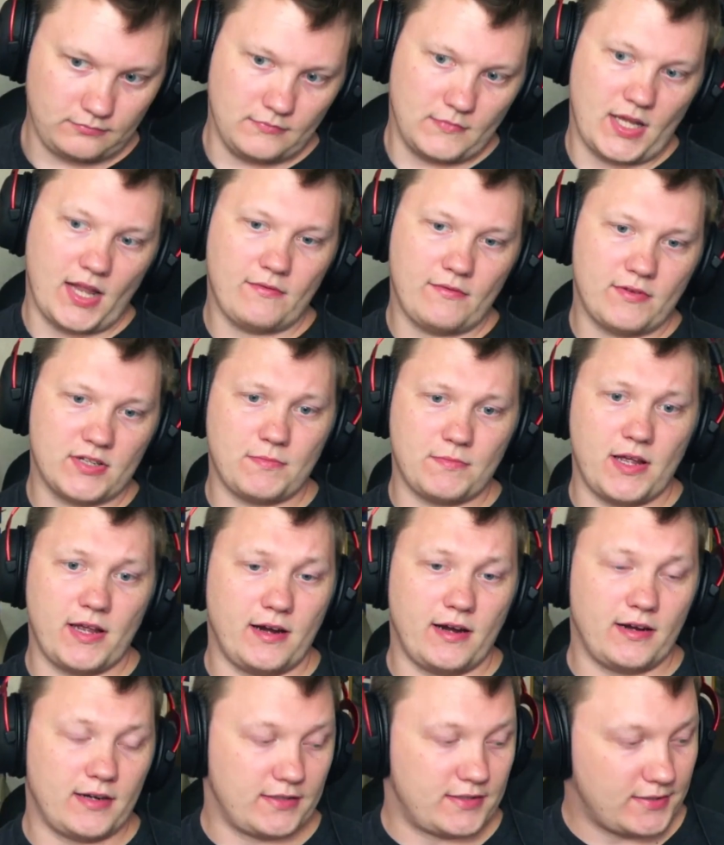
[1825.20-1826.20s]
That was my
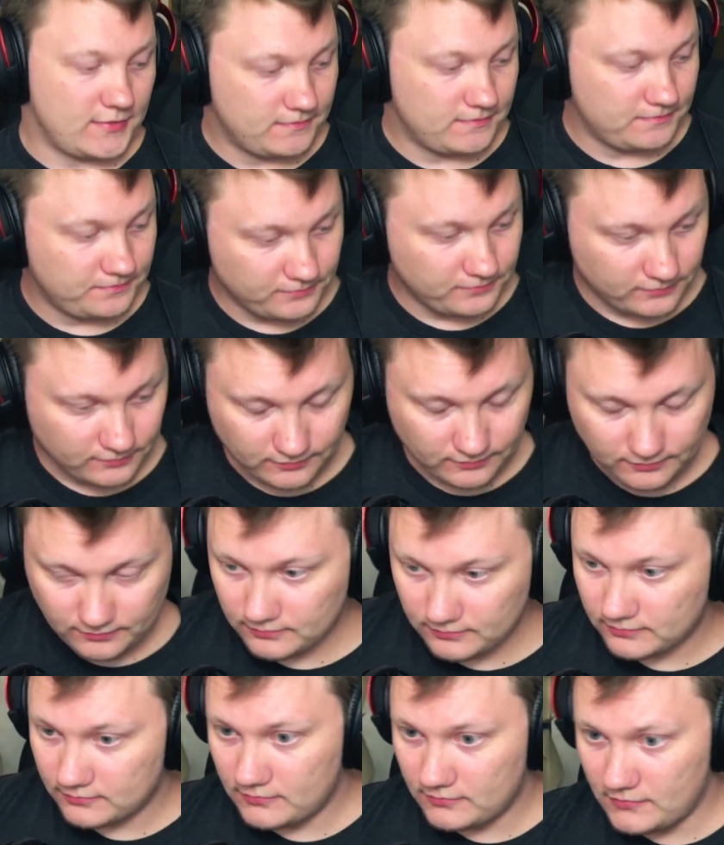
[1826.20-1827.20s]
art.
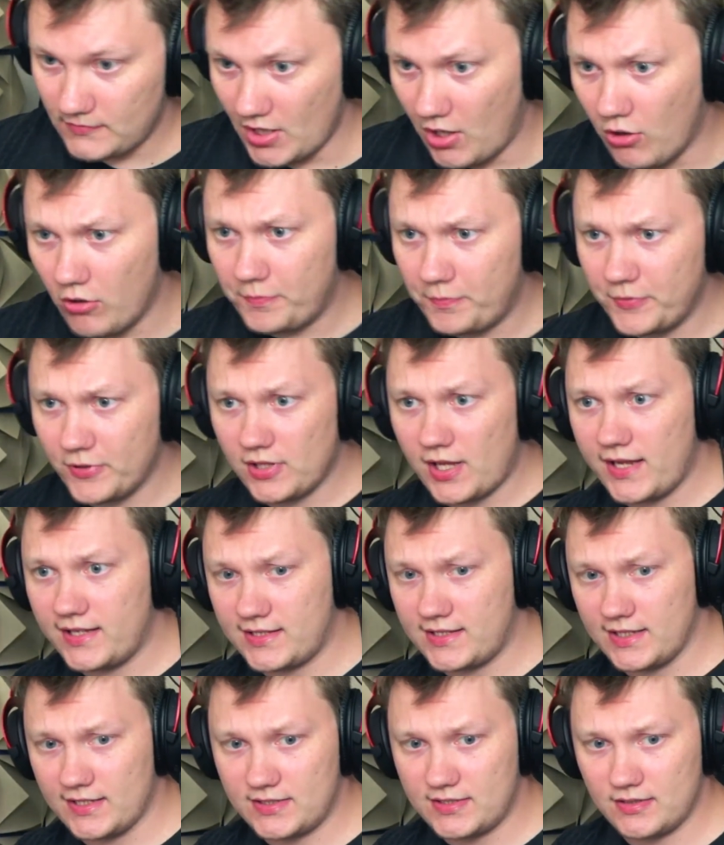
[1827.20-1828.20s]
Hope you
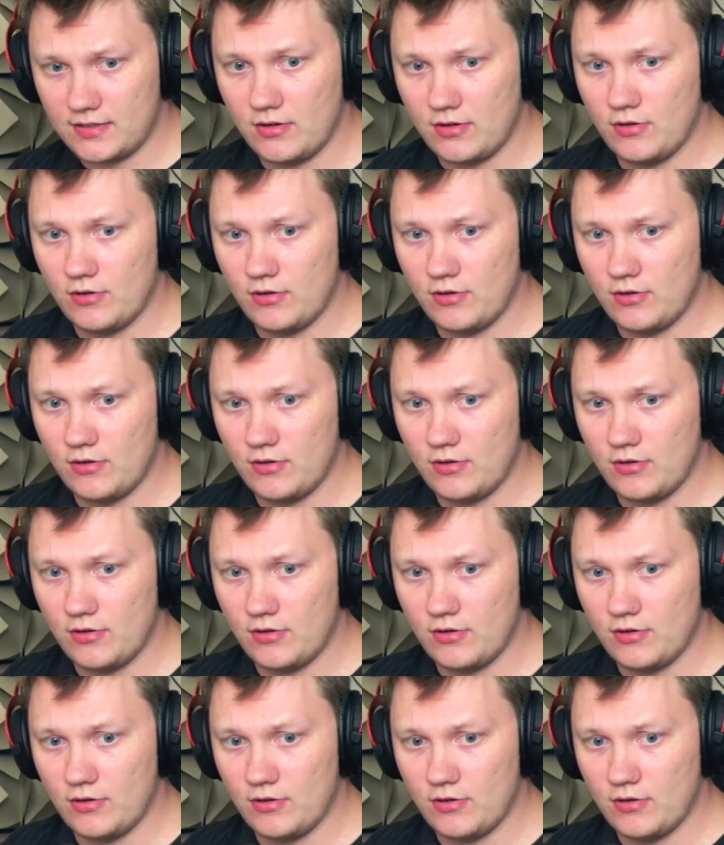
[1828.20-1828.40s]
liked it.